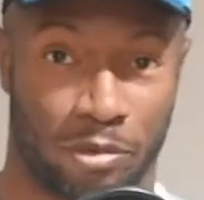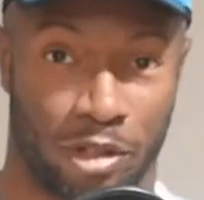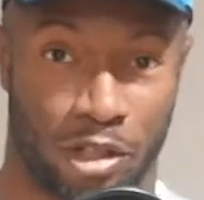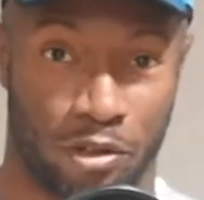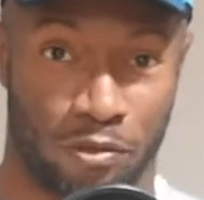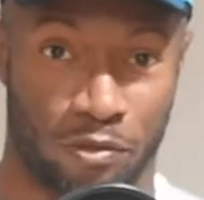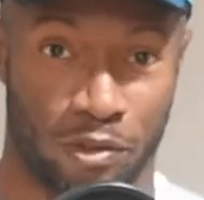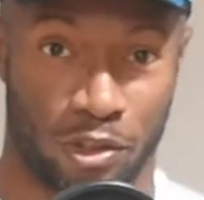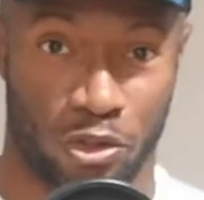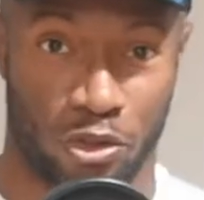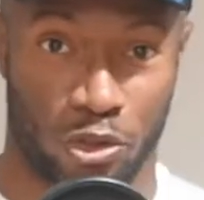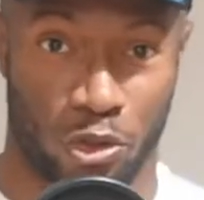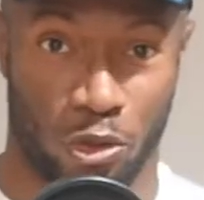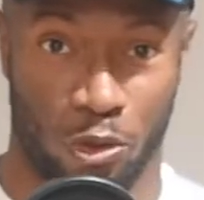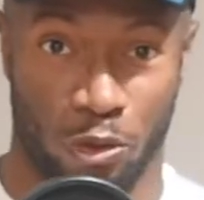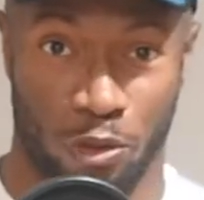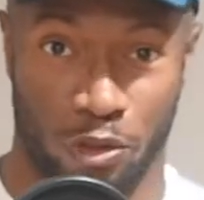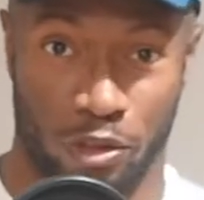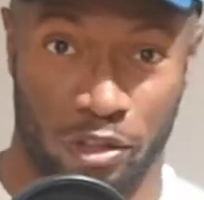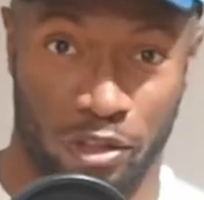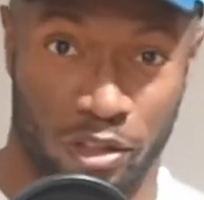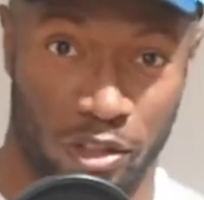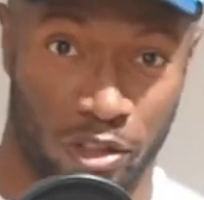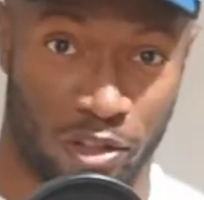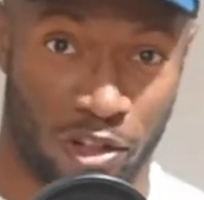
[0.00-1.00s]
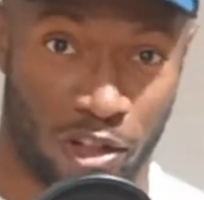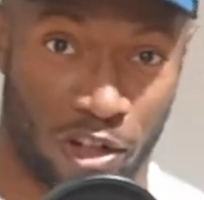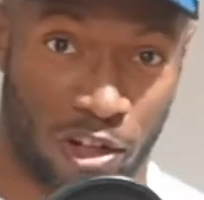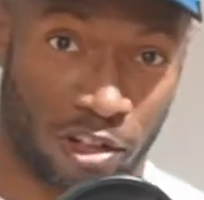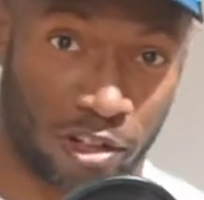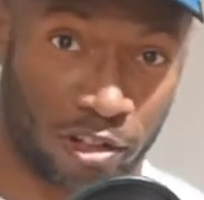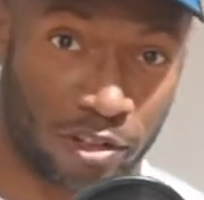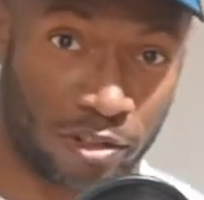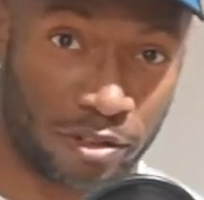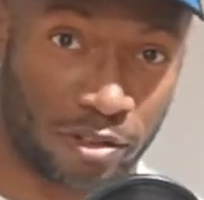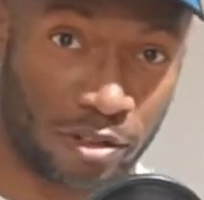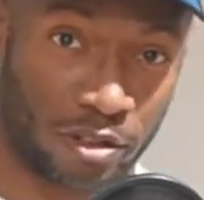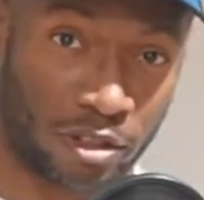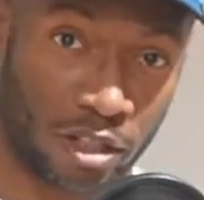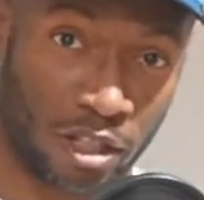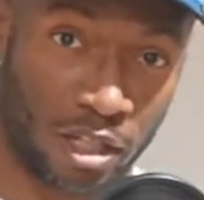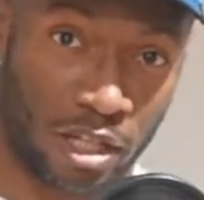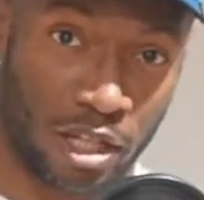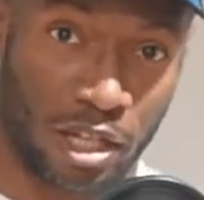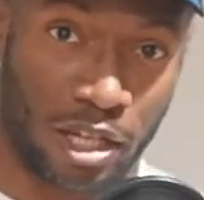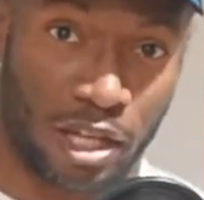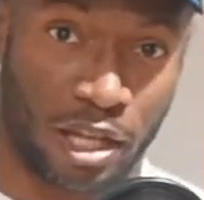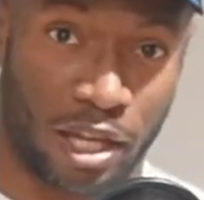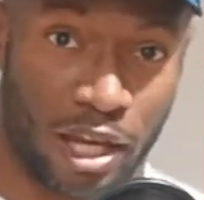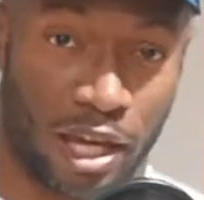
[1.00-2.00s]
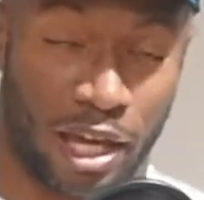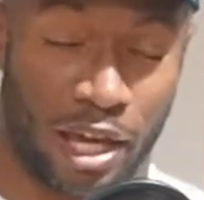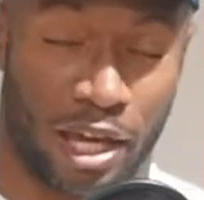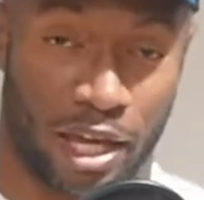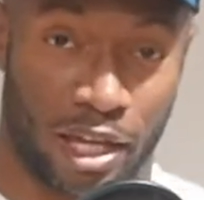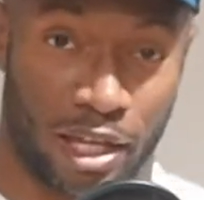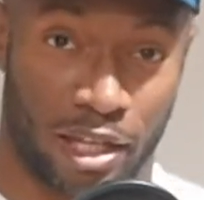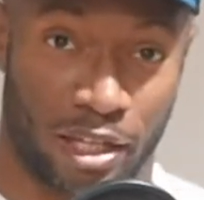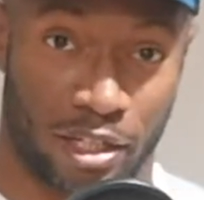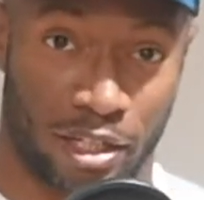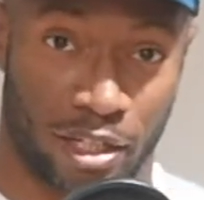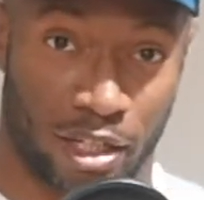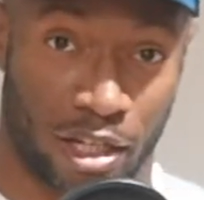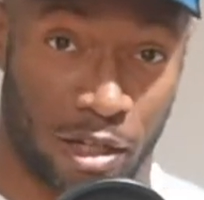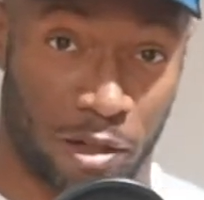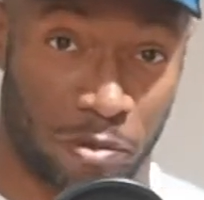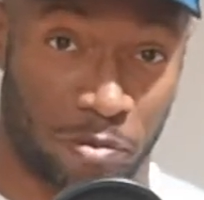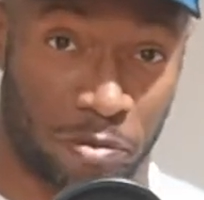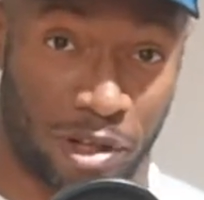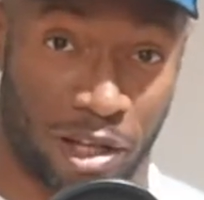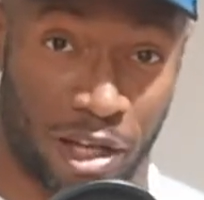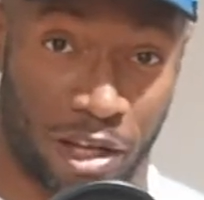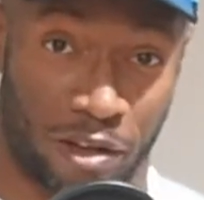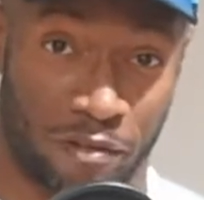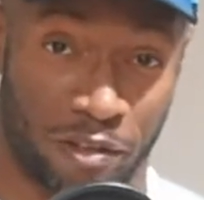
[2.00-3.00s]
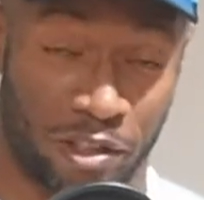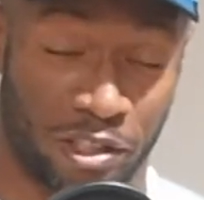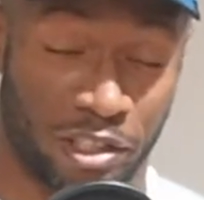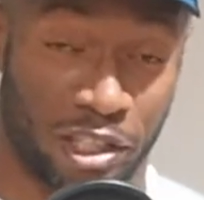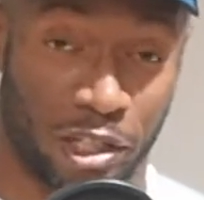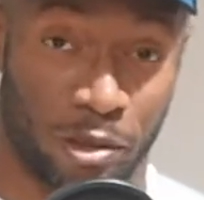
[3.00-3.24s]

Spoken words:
Elevator in August, and I haven't